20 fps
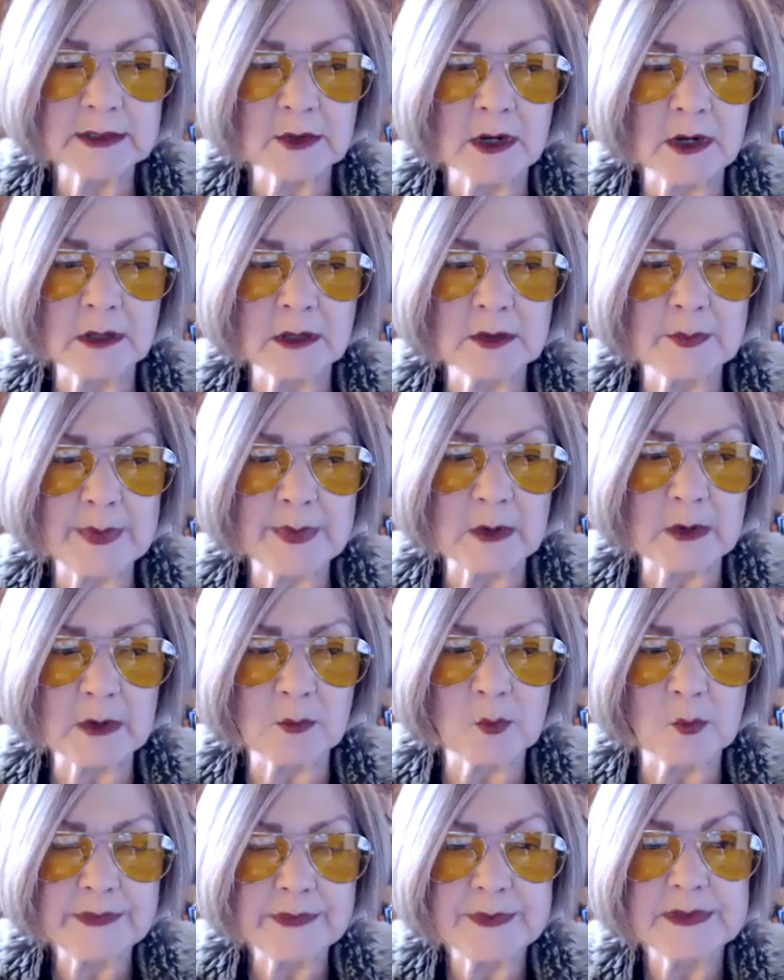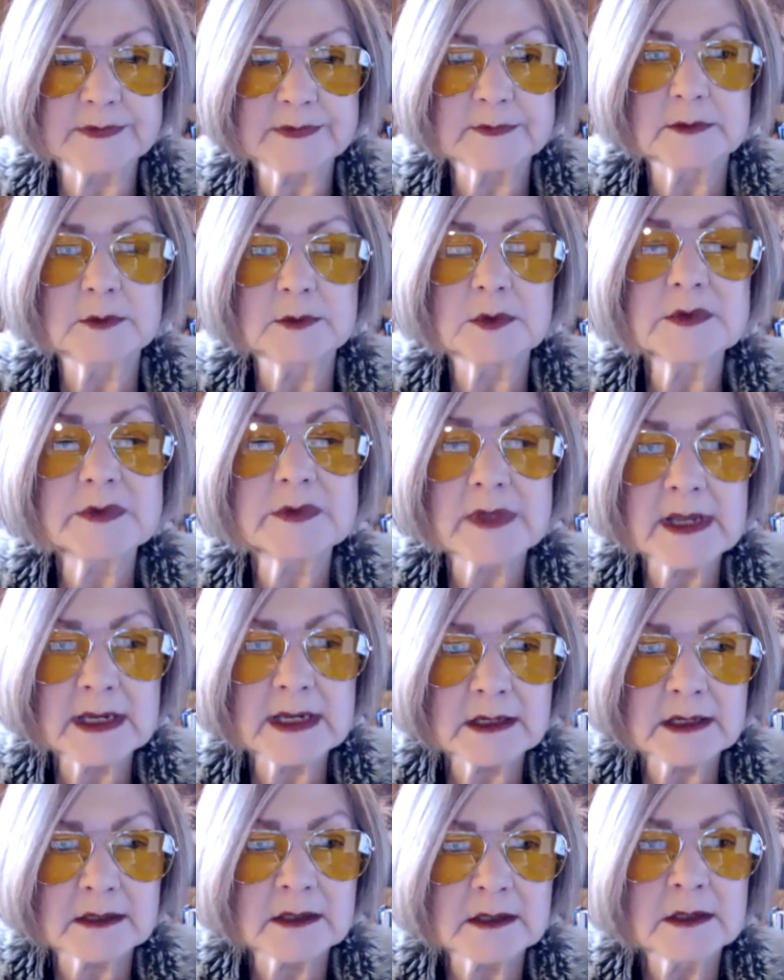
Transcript: all about what this looks like?